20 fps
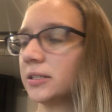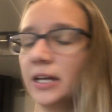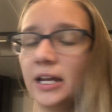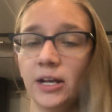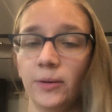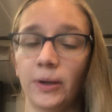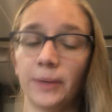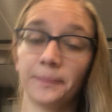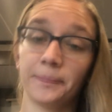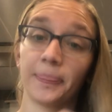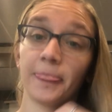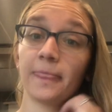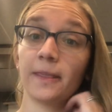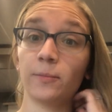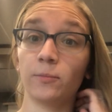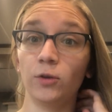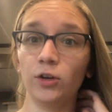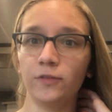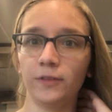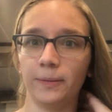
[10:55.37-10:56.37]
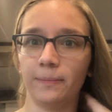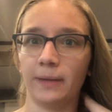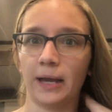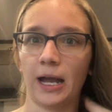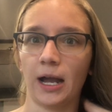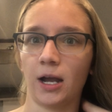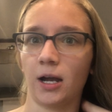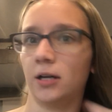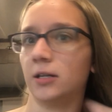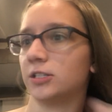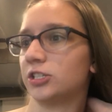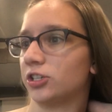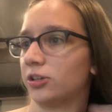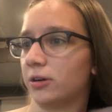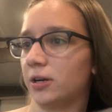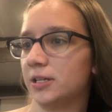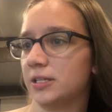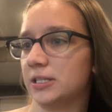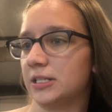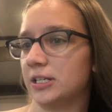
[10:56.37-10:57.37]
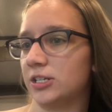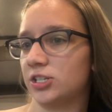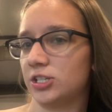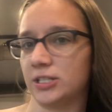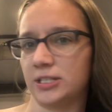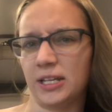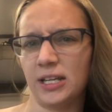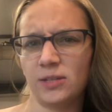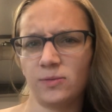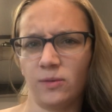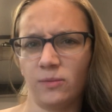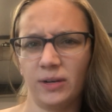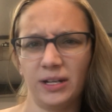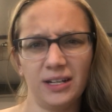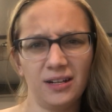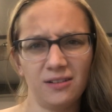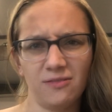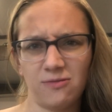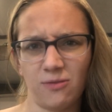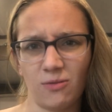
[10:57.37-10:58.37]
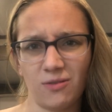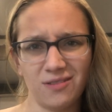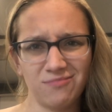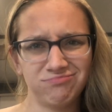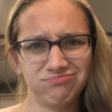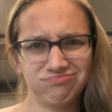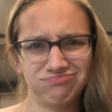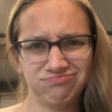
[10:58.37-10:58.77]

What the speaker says: Anyway, moving back onto cross stitch because that's what we're here for.